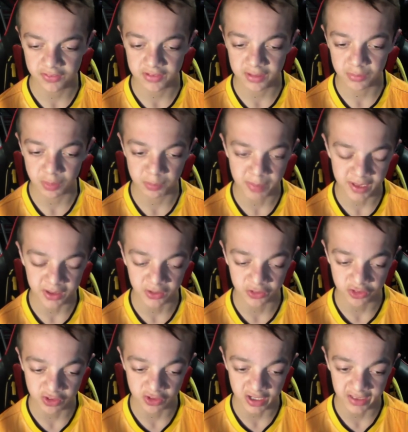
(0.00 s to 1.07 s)
we're back on
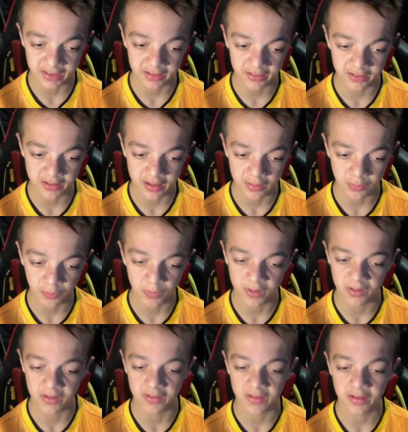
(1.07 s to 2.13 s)
track and we're
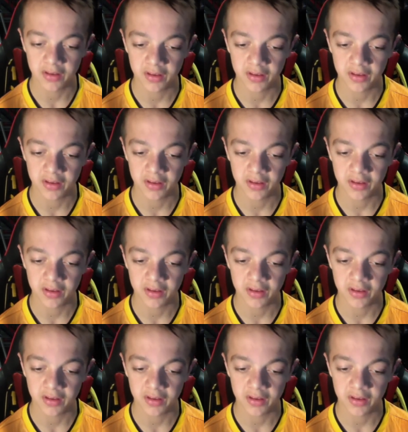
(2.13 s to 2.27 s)
in